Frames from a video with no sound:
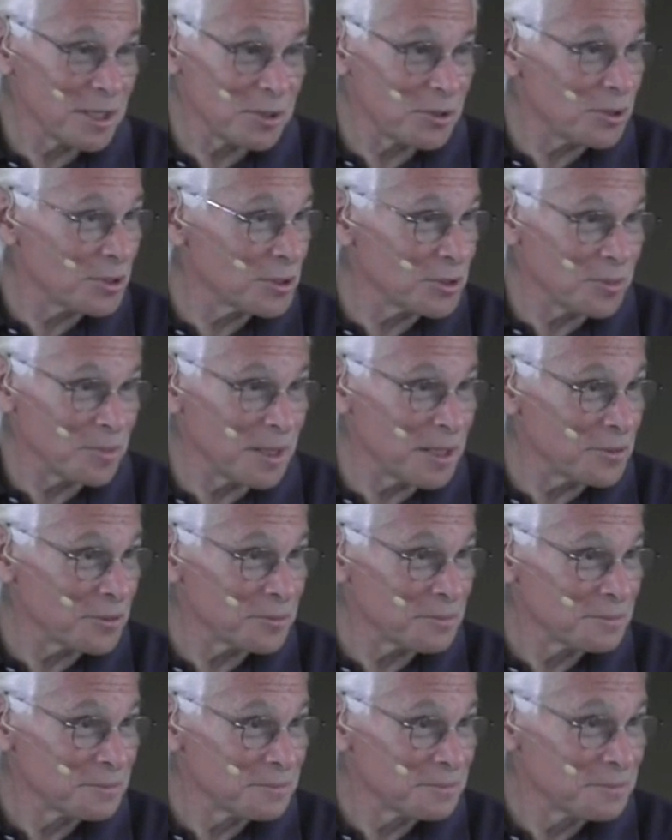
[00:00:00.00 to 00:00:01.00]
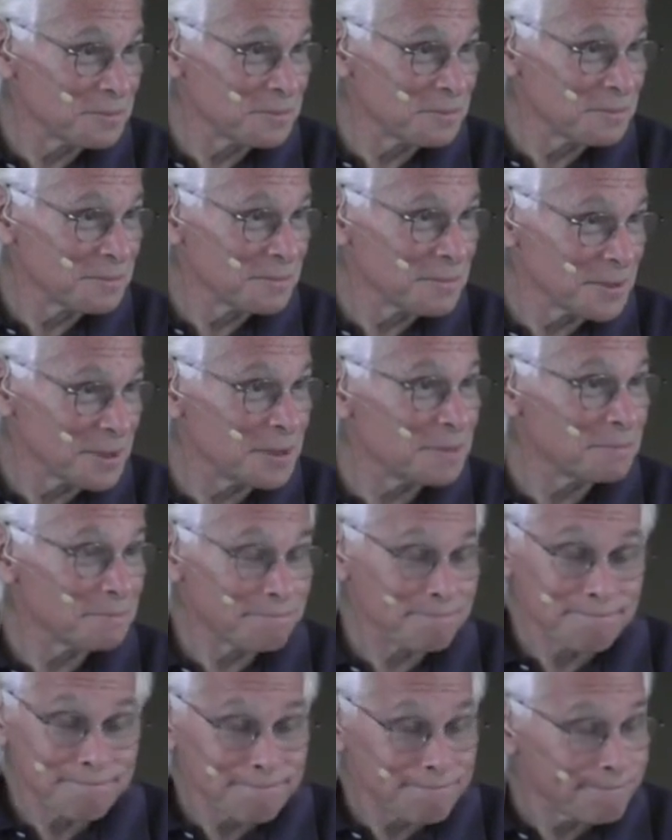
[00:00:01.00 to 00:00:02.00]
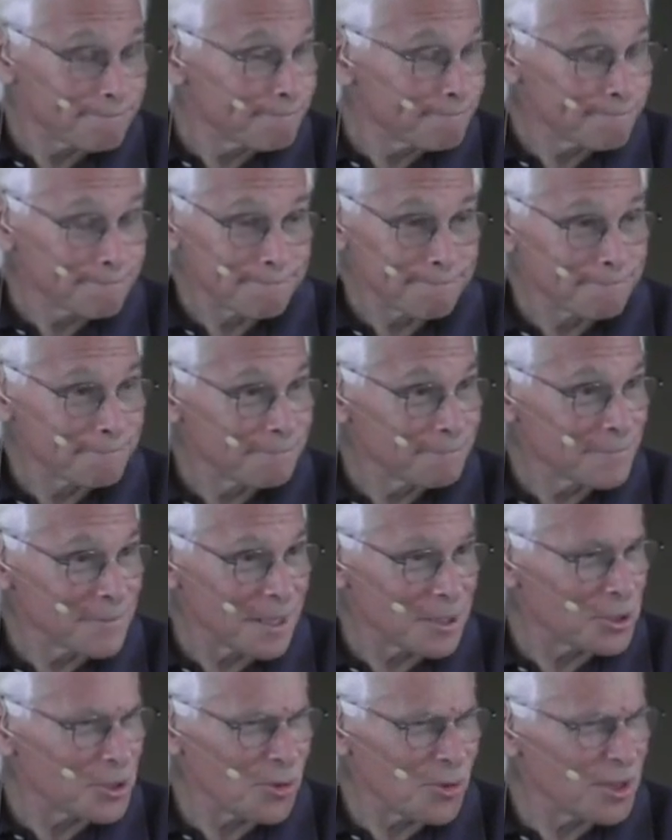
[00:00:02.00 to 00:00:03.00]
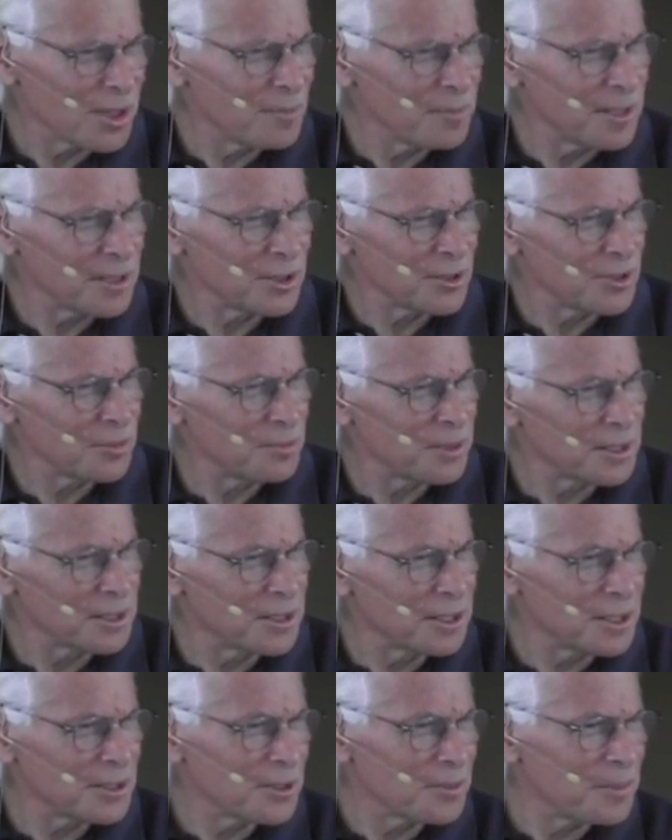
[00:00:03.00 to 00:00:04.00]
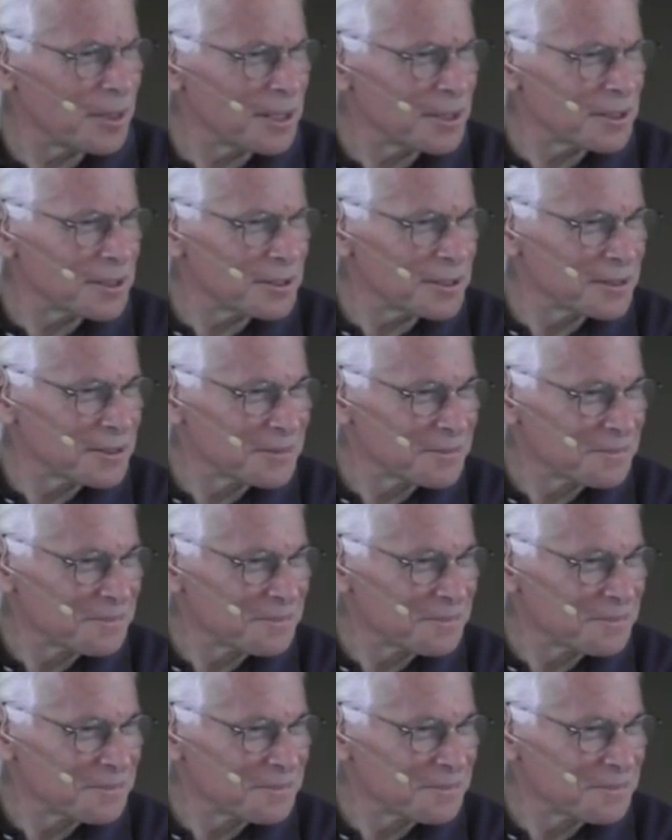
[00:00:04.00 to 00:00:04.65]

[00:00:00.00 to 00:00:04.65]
that all it's about? Yep. I don't know why they make such a big deal about it.